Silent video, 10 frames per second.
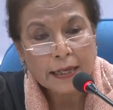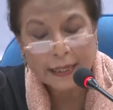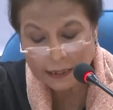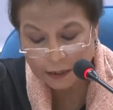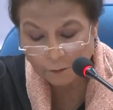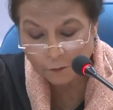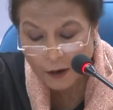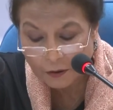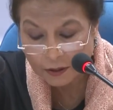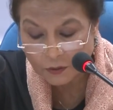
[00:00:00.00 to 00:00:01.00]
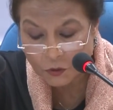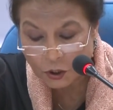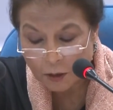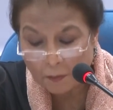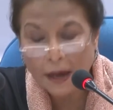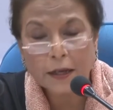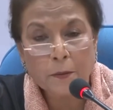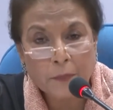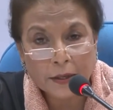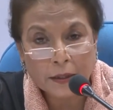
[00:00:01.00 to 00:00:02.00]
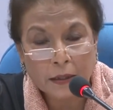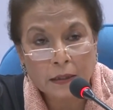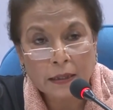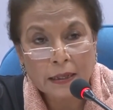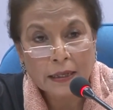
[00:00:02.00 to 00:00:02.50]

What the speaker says: interference by American,